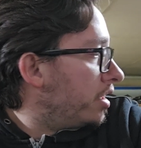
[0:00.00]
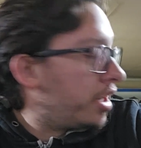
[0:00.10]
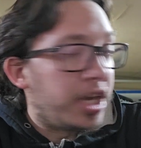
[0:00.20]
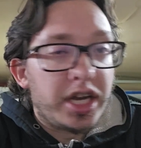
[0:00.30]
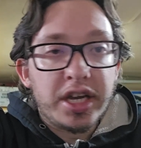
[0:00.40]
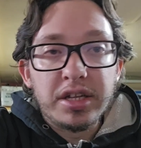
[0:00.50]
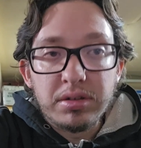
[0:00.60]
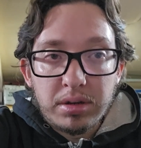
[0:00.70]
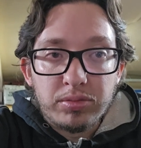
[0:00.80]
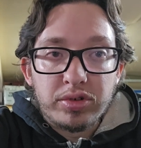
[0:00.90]

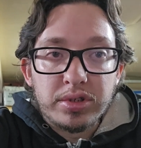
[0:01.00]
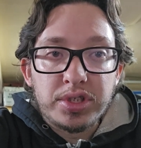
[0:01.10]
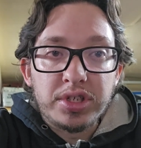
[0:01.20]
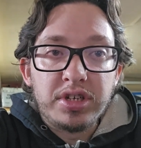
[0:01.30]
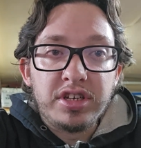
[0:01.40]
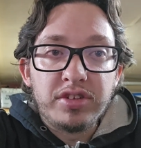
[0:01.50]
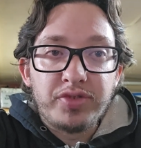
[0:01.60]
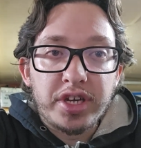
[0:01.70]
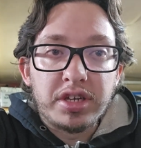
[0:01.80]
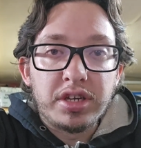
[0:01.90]
and I'm going to see if
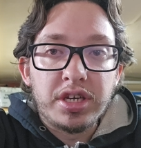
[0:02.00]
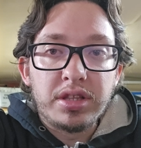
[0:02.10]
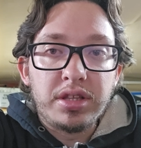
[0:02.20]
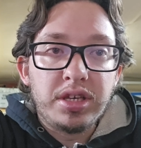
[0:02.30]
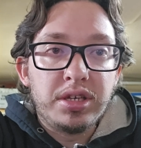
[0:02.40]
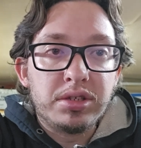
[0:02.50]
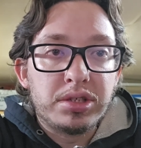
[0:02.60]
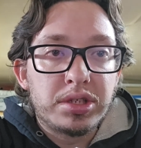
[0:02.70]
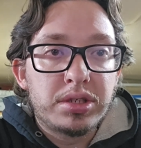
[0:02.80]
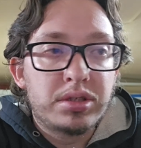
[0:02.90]
I can get
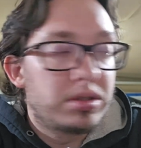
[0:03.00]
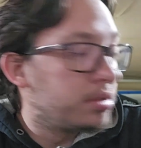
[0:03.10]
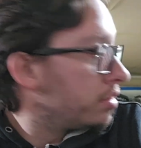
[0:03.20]
these,